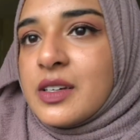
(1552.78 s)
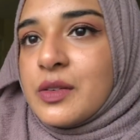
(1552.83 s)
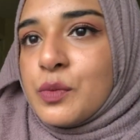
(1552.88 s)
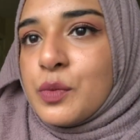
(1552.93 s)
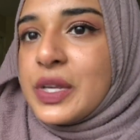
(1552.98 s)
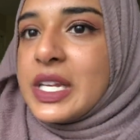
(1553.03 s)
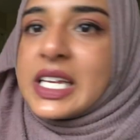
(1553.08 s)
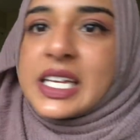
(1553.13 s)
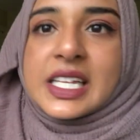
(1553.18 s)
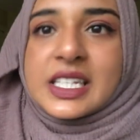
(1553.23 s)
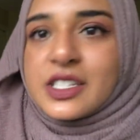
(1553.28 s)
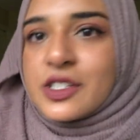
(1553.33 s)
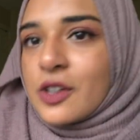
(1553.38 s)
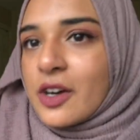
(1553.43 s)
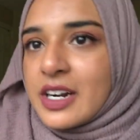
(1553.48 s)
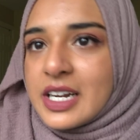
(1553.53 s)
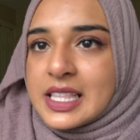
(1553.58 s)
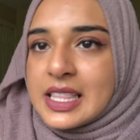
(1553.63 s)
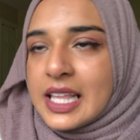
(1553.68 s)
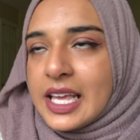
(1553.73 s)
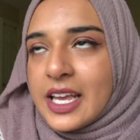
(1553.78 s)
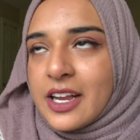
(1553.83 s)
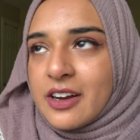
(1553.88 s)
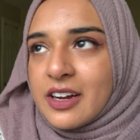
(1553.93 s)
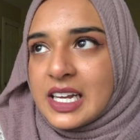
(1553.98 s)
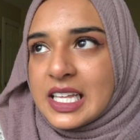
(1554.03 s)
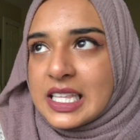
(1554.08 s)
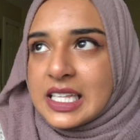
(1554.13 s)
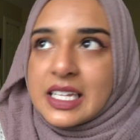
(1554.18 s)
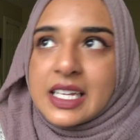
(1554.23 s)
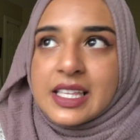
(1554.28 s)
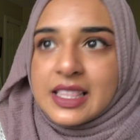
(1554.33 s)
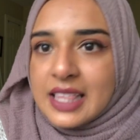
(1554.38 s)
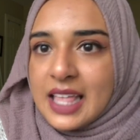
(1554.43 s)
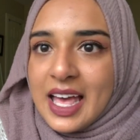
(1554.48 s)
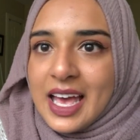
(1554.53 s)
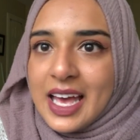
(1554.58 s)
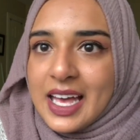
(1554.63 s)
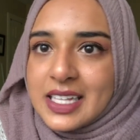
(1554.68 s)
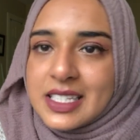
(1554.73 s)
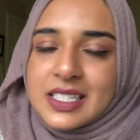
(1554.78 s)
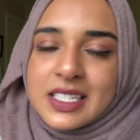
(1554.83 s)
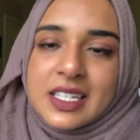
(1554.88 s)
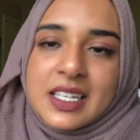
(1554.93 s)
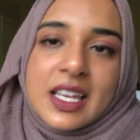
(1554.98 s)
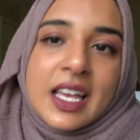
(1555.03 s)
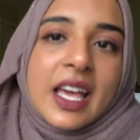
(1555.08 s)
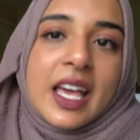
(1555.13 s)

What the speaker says: We didn't get started late or anything like that.